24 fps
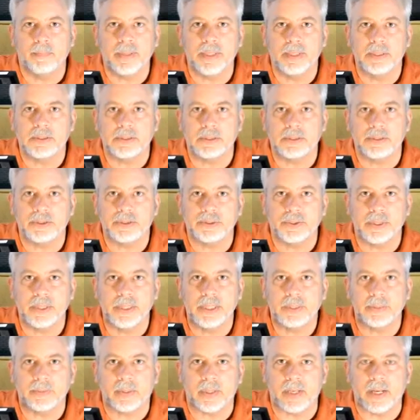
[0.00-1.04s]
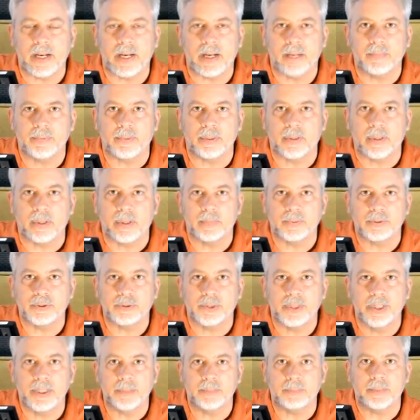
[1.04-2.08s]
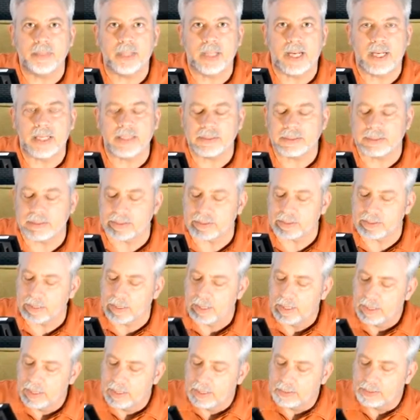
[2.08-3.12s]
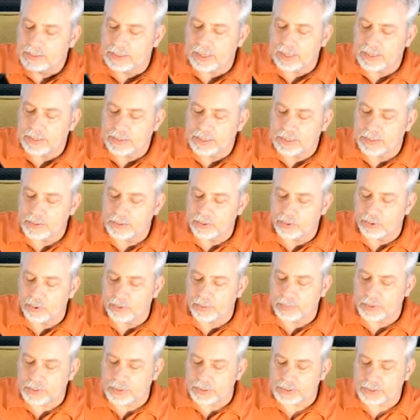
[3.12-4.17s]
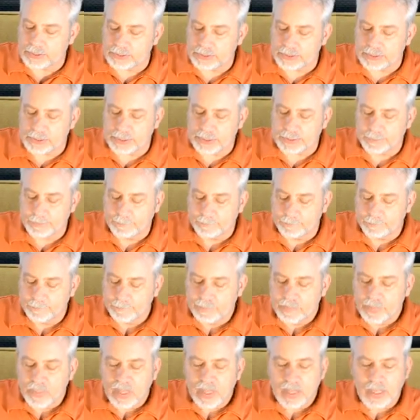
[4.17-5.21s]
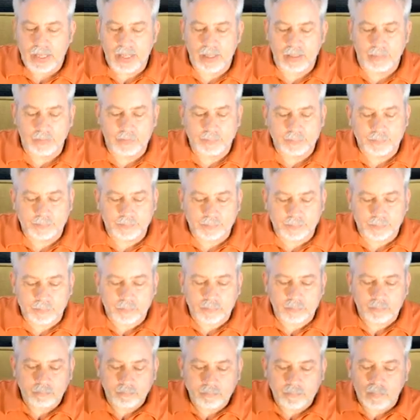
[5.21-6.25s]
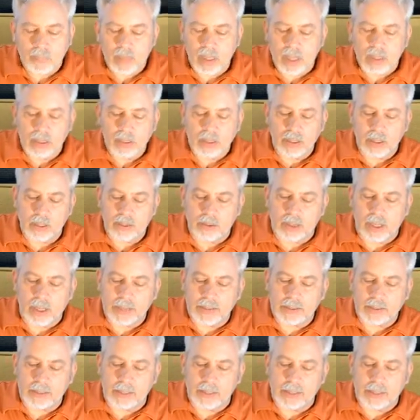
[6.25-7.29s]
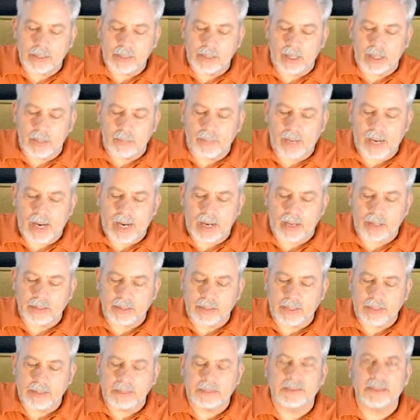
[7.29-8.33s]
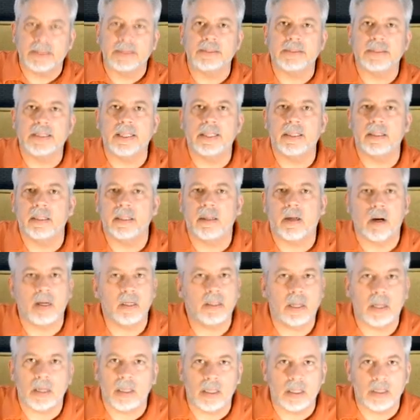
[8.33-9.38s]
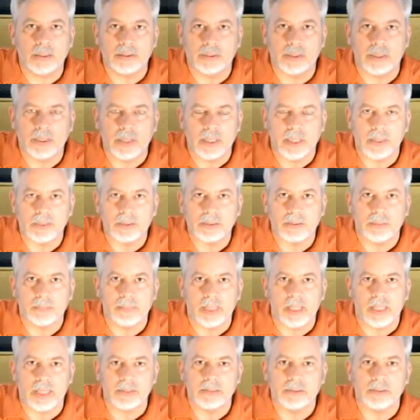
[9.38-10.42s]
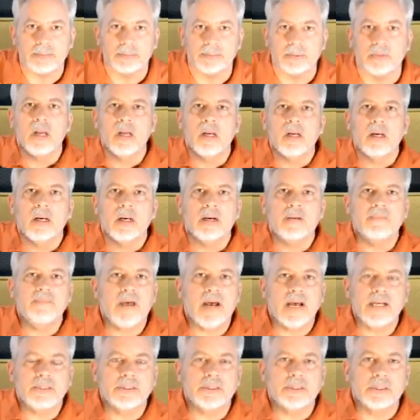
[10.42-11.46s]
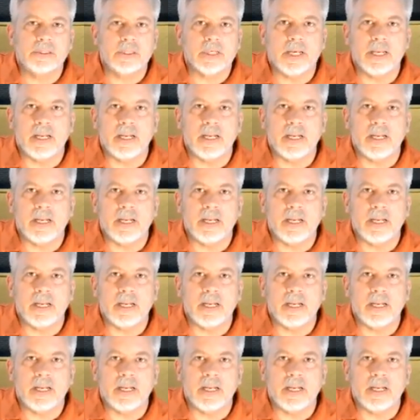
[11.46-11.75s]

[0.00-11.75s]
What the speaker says: piece of shrink wrap or shrink plastic that you normally see. Now, the great thing about these is they're ultra customizable. Avexir